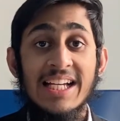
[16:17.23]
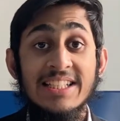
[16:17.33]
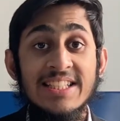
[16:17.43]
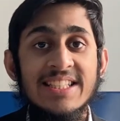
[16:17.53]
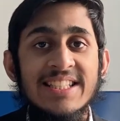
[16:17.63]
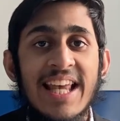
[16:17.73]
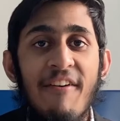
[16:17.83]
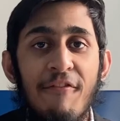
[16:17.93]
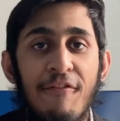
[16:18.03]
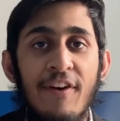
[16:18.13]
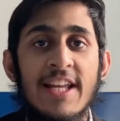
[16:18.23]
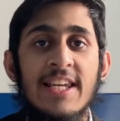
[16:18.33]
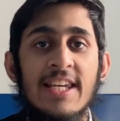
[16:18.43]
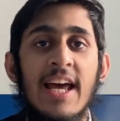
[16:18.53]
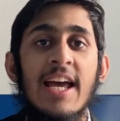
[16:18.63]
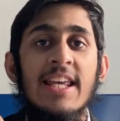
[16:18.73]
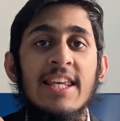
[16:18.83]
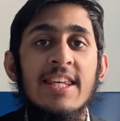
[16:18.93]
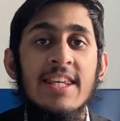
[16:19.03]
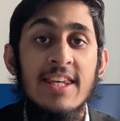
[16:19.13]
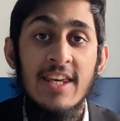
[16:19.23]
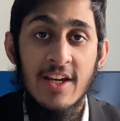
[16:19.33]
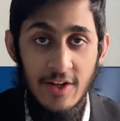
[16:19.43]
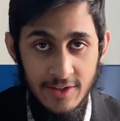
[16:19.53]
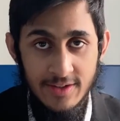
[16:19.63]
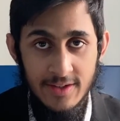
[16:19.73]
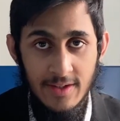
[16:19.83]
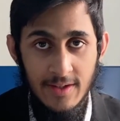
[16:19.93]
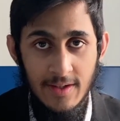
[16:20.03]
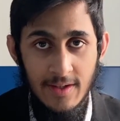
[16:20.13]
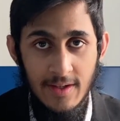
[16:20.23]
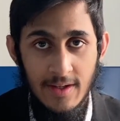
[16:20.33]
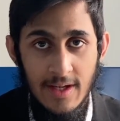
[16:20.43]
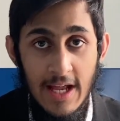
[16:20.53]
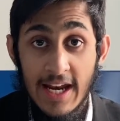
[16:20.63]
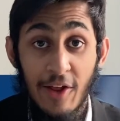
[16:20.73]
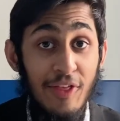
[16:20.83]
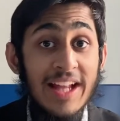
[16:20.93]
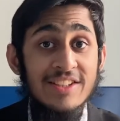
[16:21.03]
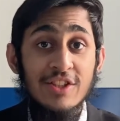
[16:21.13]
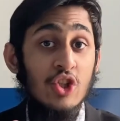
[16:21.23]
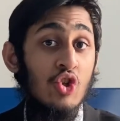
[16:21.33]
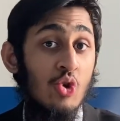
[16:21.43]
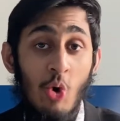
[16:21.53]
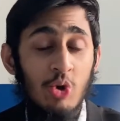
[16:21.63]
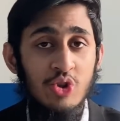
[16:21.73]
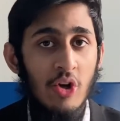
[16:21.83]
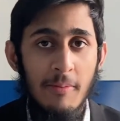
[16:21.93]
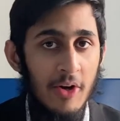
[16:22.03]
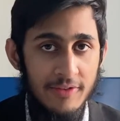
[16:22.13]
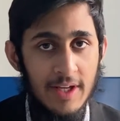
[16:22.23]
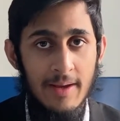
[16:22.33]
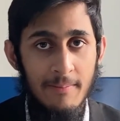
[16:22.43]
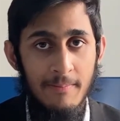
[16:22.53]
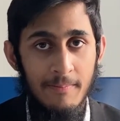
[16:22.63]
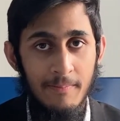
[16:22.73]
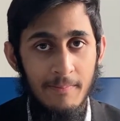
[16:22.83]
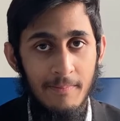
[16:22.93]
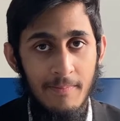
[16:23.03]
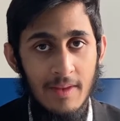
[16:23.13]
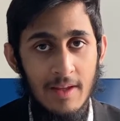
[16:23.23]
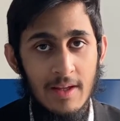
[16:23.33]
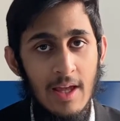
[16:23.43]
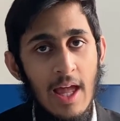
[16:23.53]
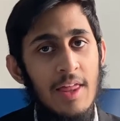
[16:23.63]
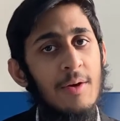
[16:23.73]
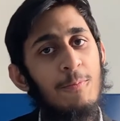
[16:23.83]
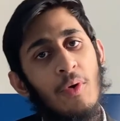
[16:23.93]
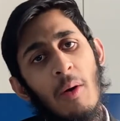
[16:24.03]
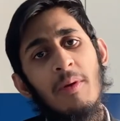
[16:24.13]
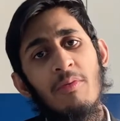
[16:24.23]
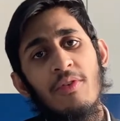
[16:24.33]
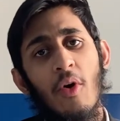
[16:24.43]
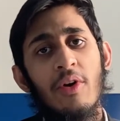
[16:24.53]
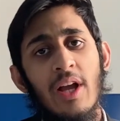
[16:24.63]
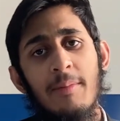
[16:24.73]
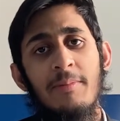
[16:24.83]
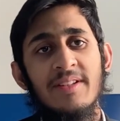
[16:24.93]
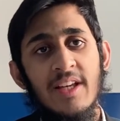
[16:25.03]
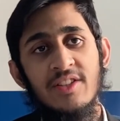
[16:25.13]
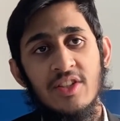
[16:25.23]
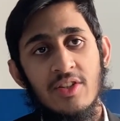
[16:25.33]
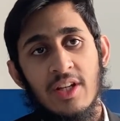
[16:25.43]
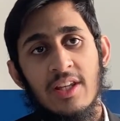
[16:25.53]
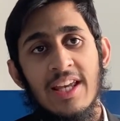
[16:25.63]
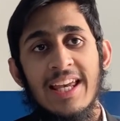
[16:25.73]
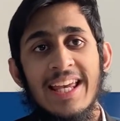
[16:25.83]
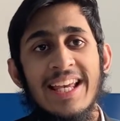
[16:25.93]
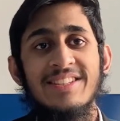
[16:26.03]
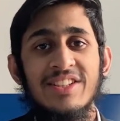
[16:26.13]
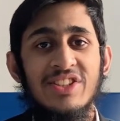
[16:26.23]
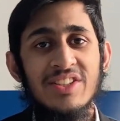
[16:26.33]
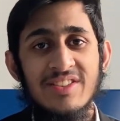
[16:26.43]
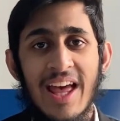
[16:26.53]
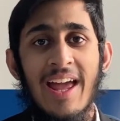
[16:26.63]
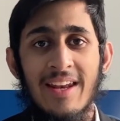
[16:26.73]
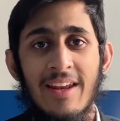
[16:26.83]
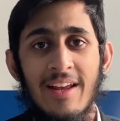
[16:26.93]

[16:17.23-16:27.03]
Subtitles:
7 years. Now, that's no short amount of time. The problem with origami-based engineering is just that.